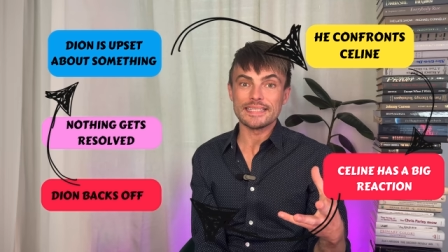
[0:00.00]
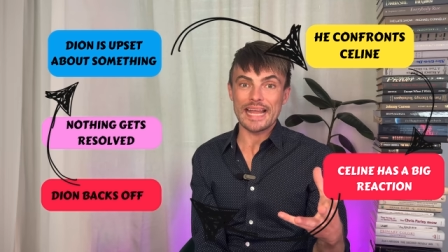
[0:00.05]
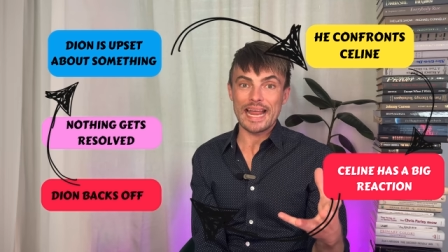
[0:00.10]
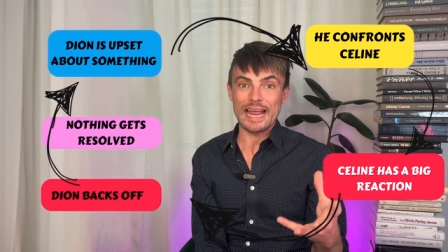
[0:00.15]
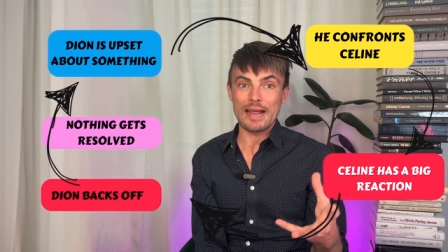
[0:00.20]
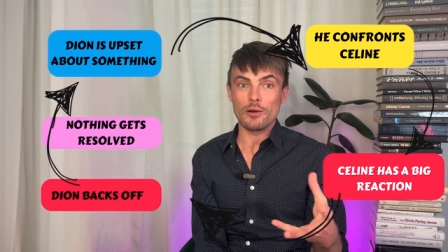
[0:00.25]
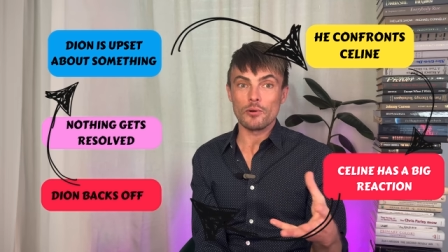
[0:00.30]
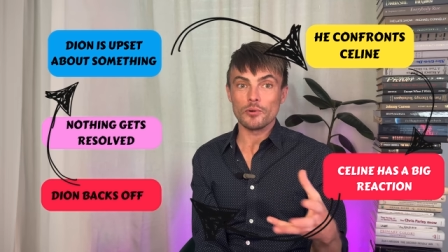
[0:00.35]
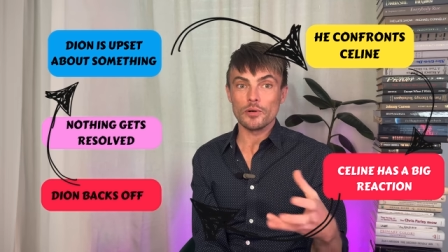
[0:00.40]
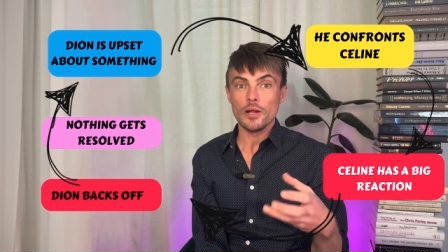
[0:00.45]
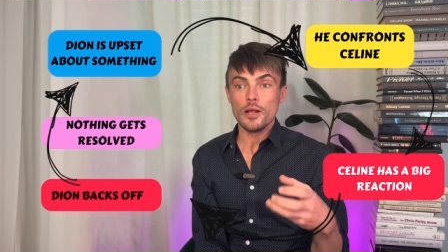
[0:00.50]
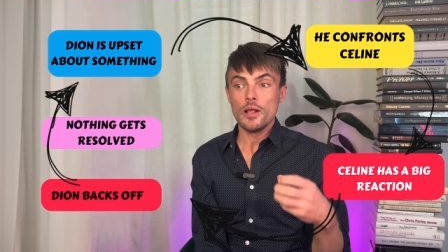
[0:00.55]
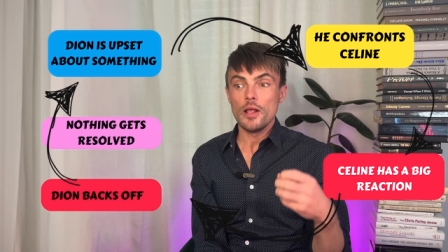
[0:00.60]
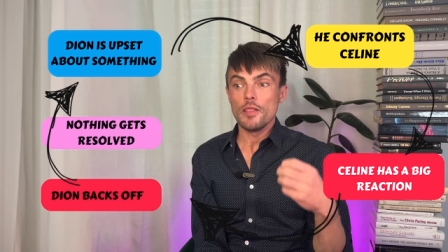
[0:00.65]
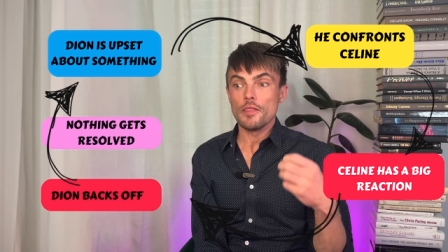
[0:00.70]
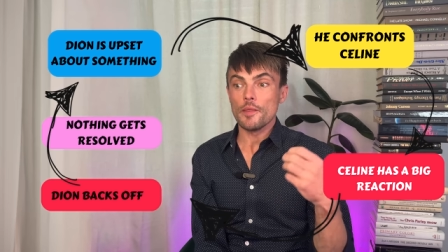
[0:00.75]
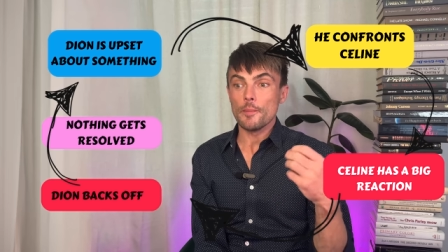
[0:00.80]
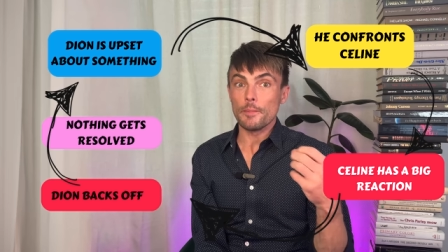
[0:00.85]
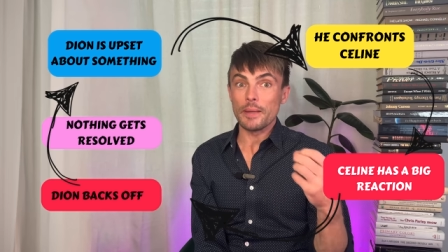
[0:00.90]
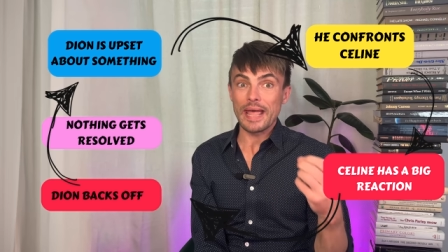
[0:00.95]
down
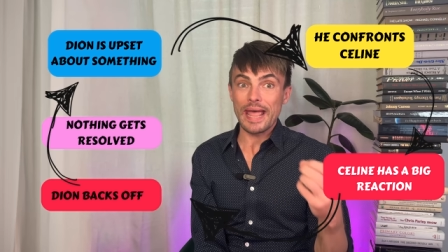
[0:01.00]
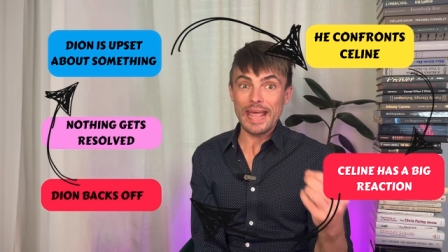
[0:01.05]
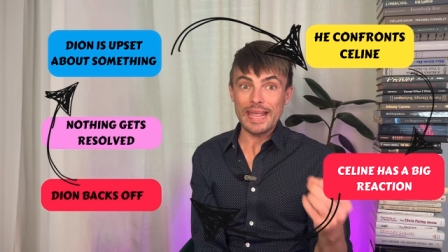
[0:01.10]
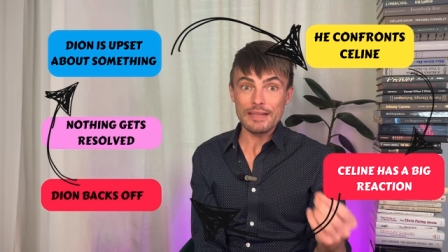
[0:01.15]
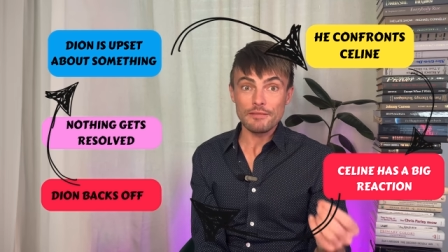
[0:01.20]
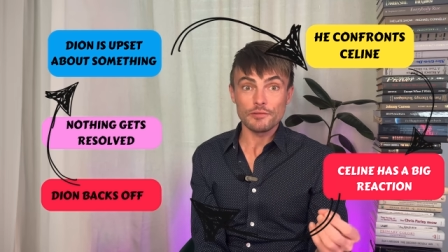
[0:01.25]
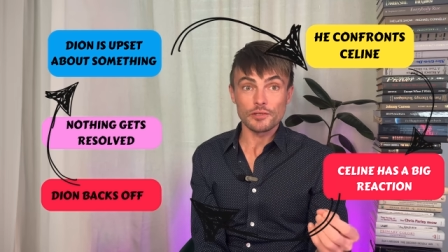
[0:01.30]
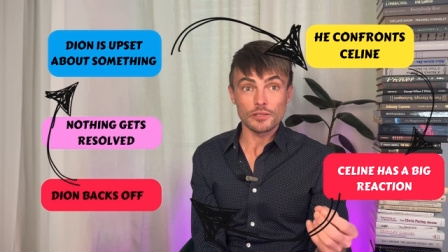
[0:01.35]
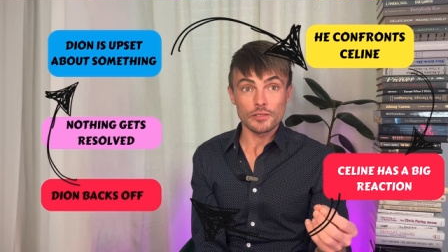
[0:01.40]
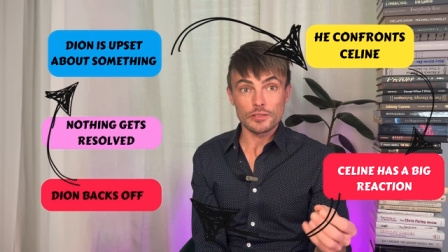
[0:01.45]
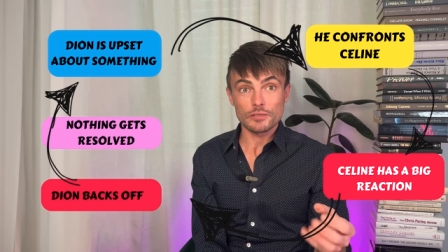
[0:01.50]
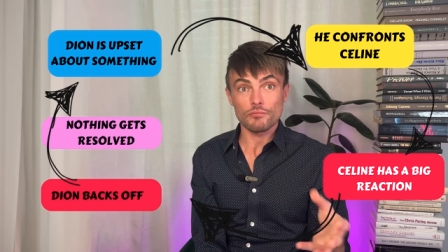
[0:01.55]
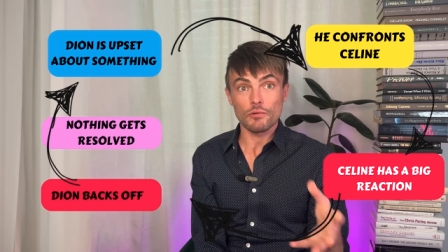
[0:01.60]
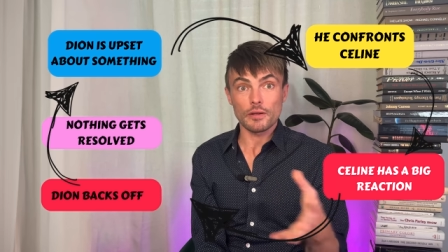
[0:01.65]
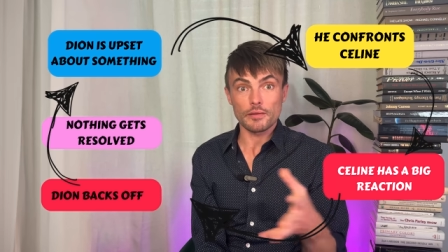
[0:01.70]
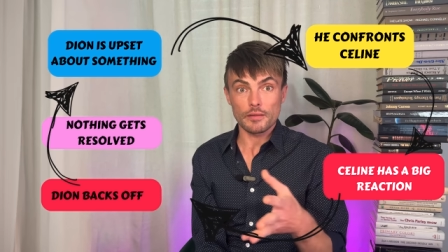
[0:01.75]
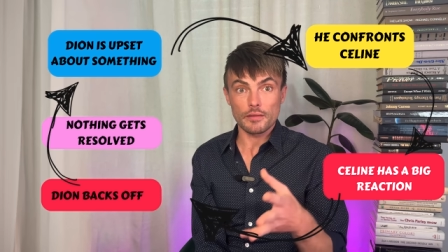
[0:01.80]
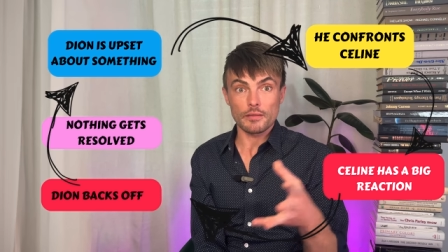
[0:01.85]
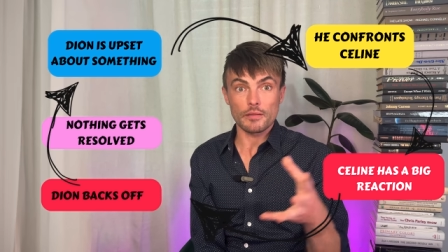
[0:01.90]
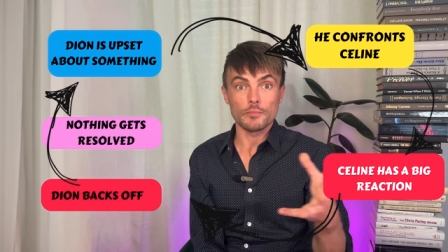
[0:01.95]
the behaviors
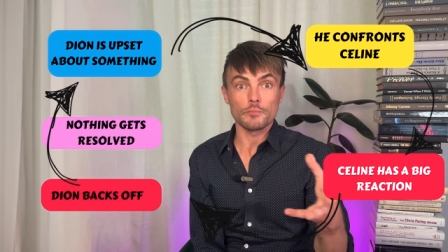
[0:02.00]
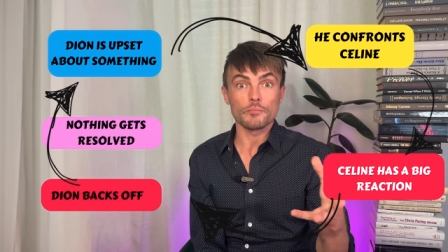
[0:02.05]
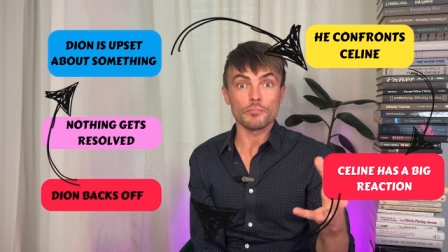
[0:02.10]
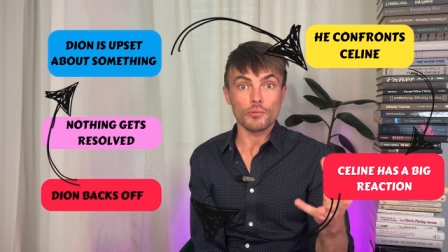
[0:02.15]
rather than